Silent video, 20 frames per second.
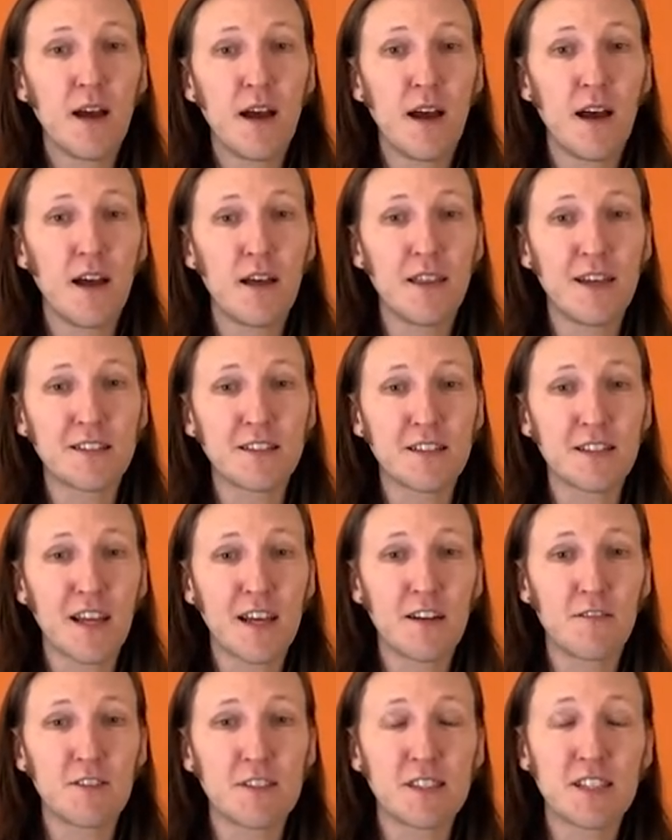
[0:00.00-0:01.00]
That's
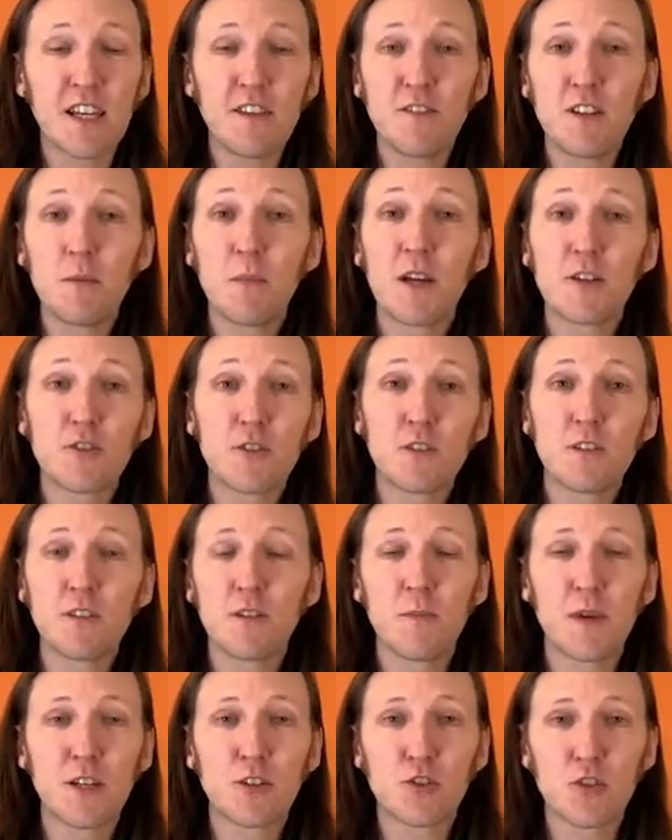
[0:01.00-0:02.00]
kind of a safety measure
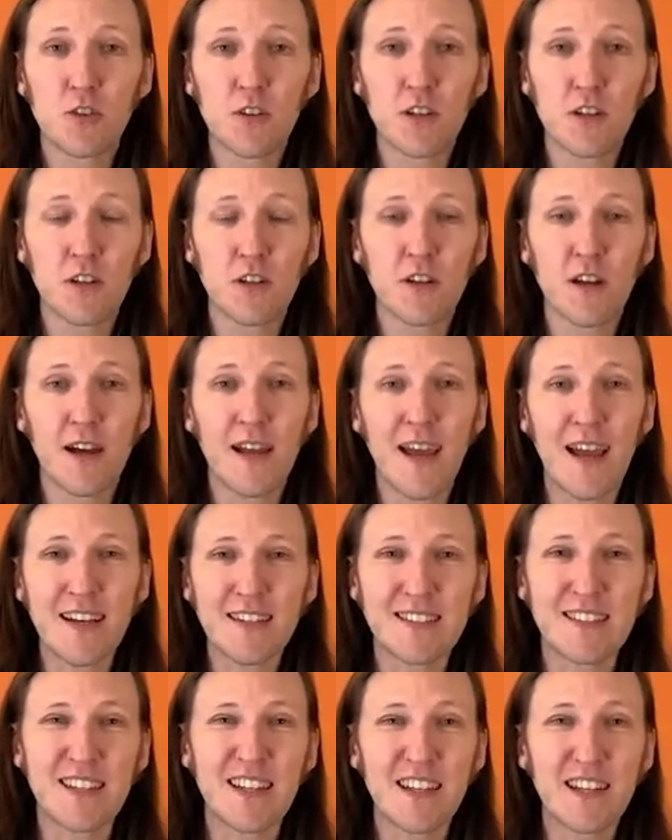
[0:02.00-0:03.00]
to make sure that you're not
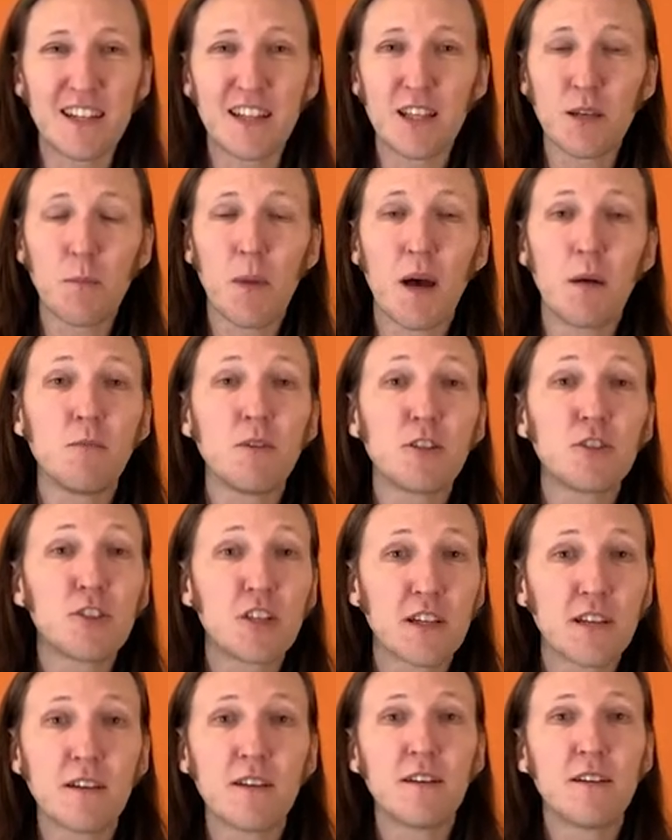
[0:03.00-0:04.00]
accidentally
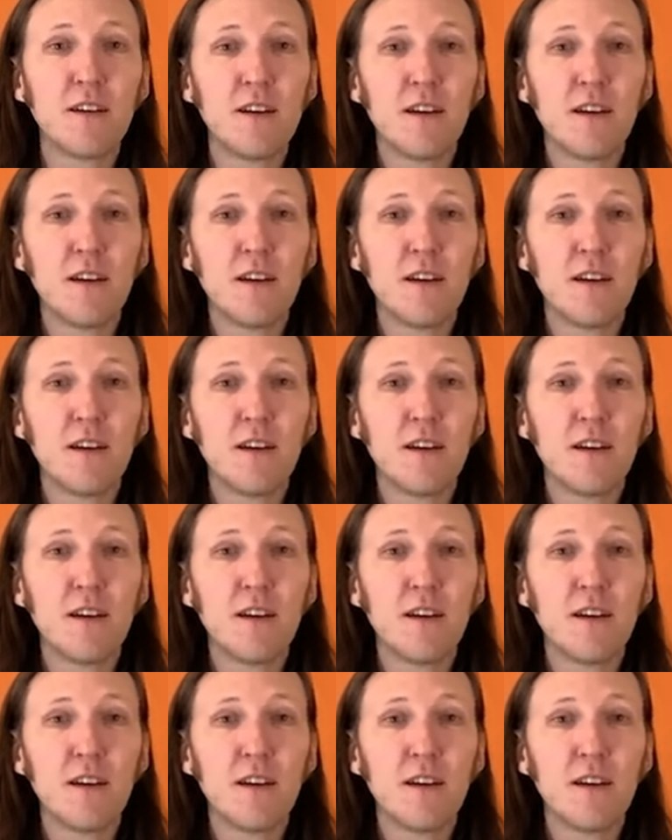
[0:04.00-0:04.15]
publishing